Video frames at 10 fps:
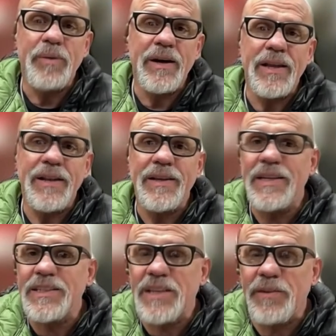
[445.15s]
but
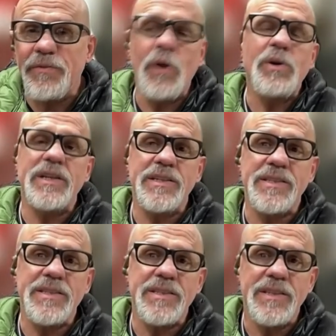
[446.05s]
he's going to
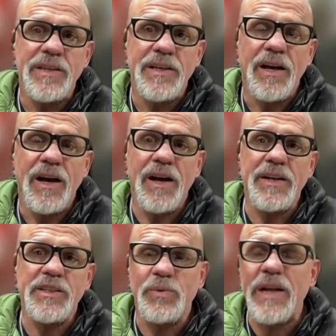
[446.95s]
focus
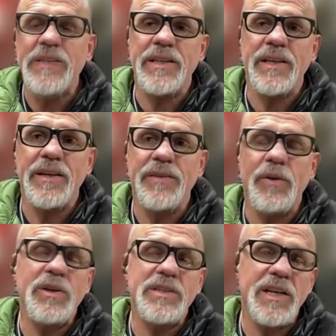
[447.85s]
on his wrestling,
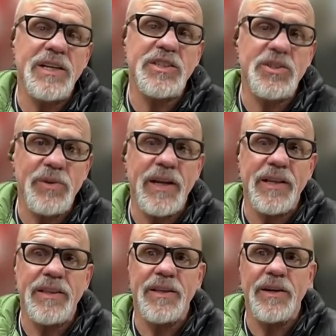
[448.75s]
focus on his
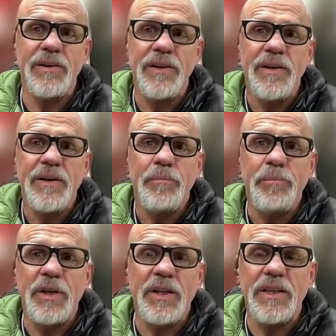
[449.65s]
strength, you know.
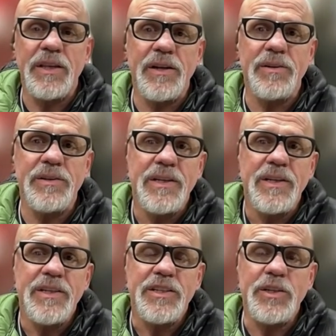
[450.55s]
Build, you know,
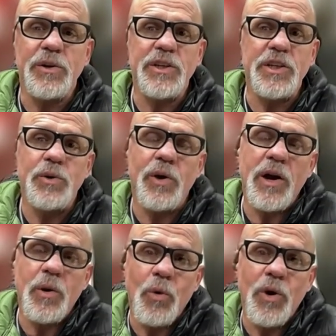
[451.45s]
so you
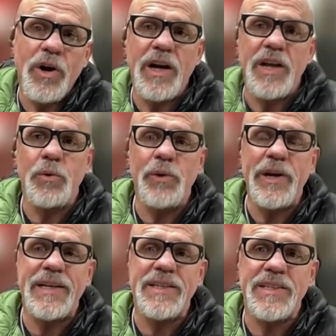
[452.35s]
want to work on your
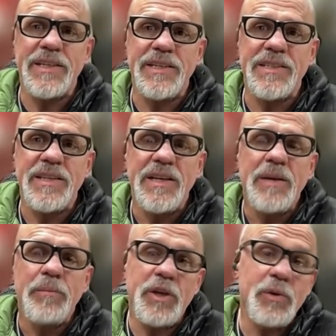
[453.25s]
weaknesses,
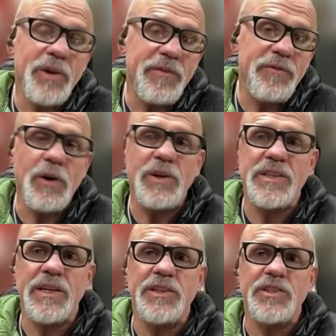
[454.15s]
but you want to
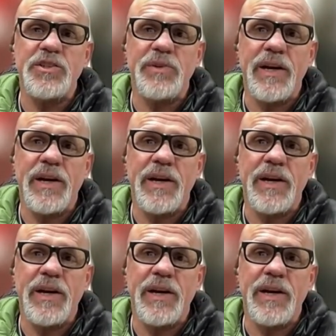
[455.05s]
focus on your